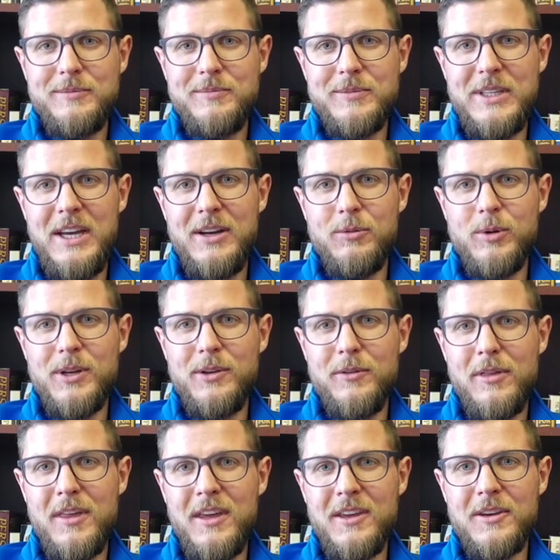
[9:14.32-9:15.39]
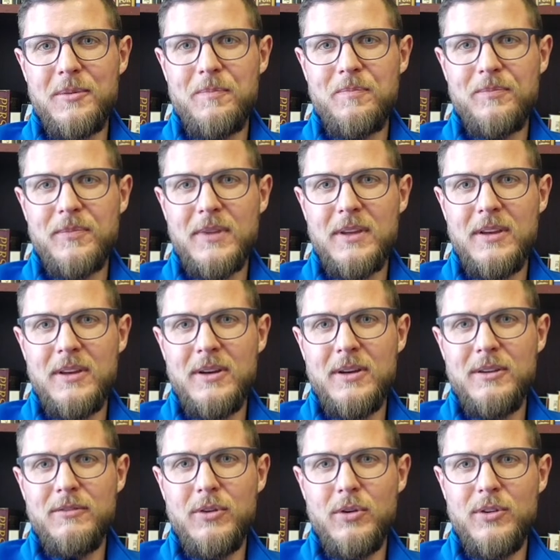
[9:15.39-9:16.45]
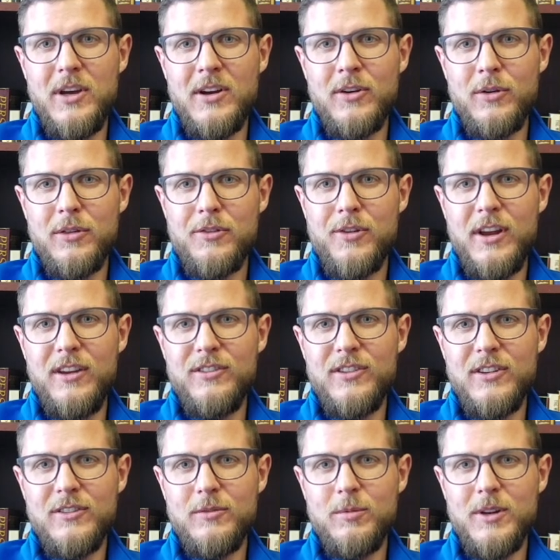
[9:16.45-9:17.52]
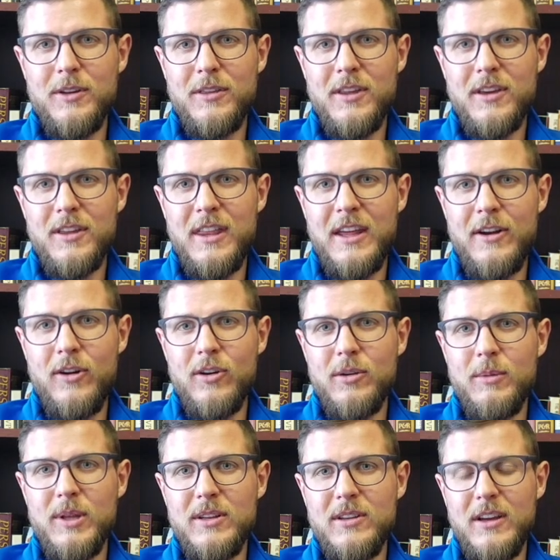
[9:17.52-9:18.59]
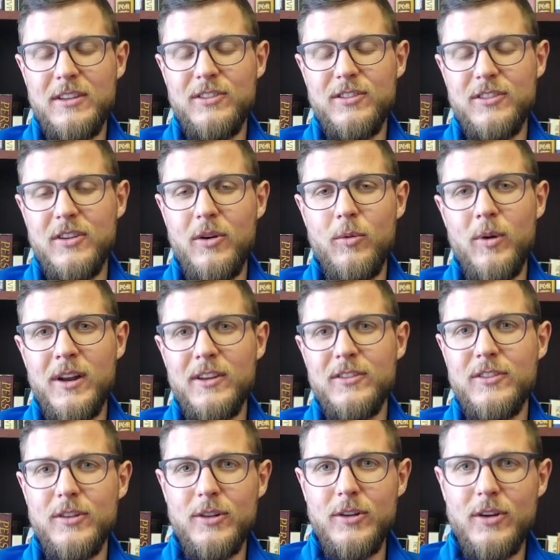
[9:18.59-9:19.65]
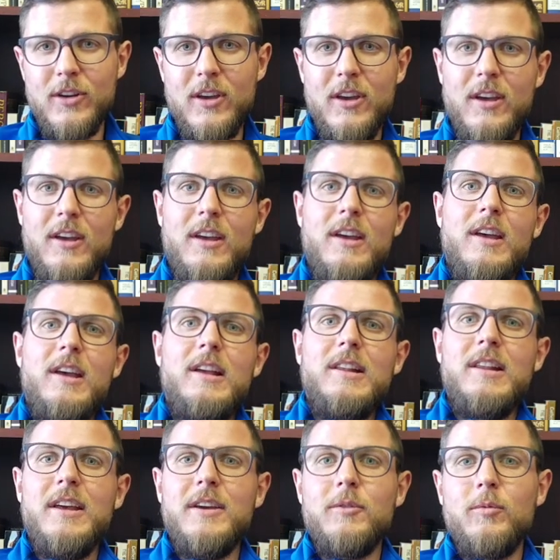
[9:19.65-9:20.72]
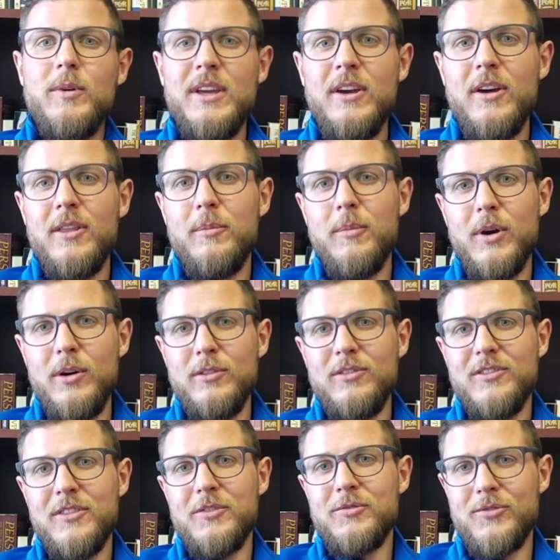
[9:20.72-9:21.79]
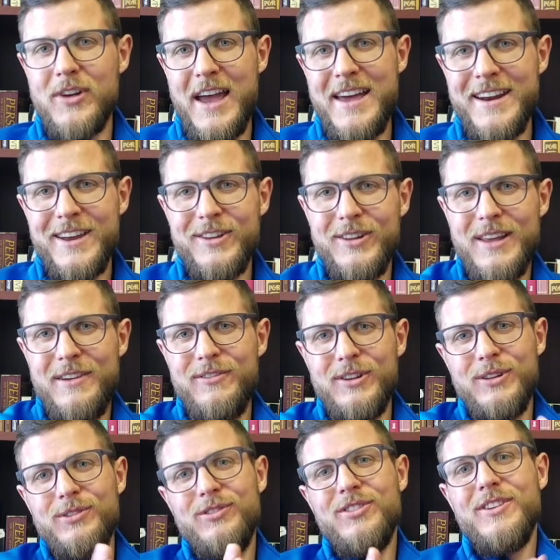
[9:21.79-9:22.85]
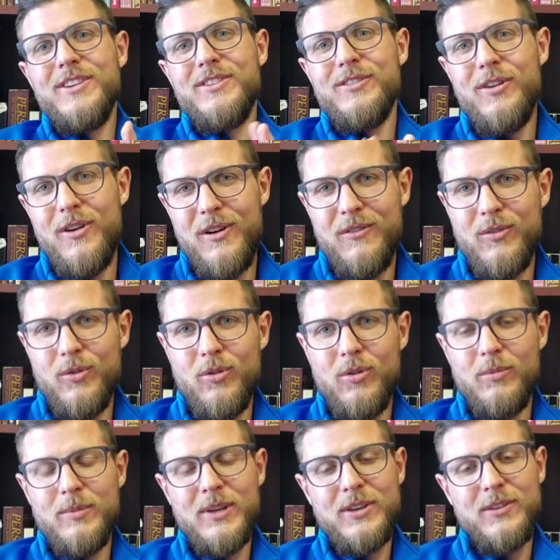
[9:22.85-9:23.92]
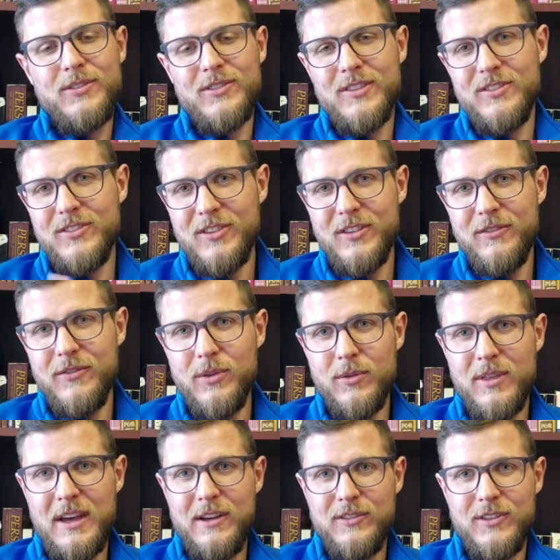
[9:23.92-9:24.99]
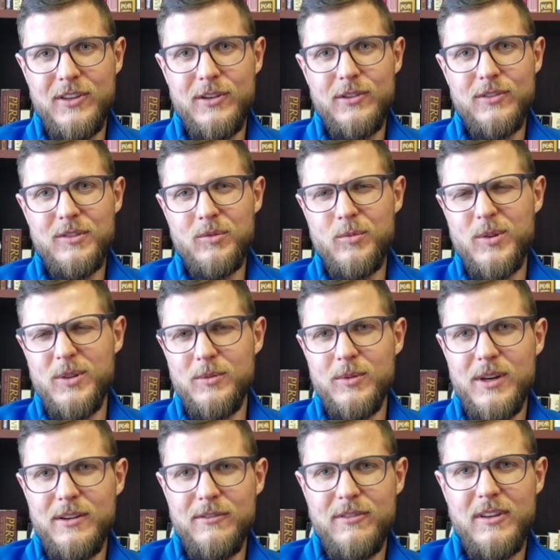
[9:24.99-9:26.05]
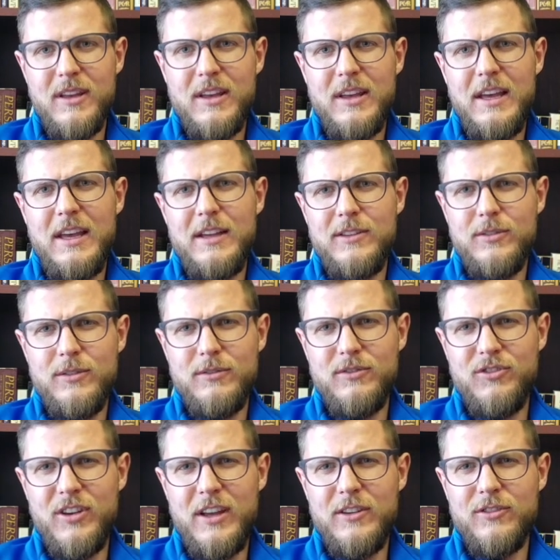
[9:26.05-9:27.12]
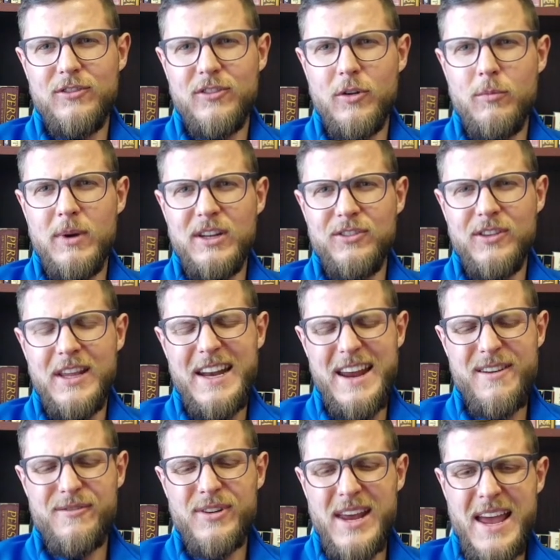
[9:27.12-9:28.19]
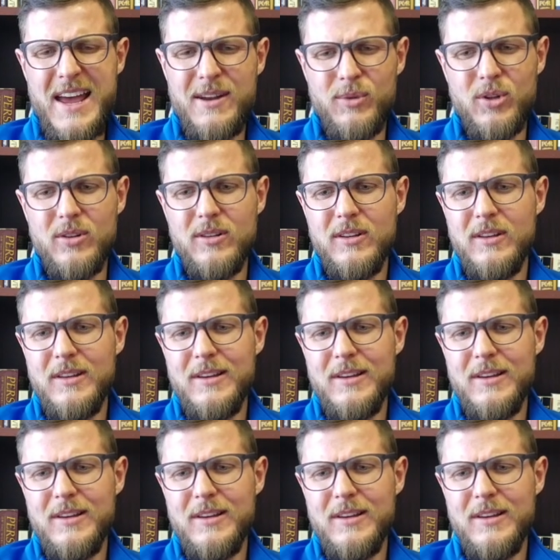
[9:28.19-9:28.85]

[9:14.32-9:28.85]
yeah, what do you think? If you're a young earth creationist, what do you think of that argument? I just don't want us to look like we are the most radical evolutionists of all, because in just a few thousand years, the world would have had to have changed so much that every animal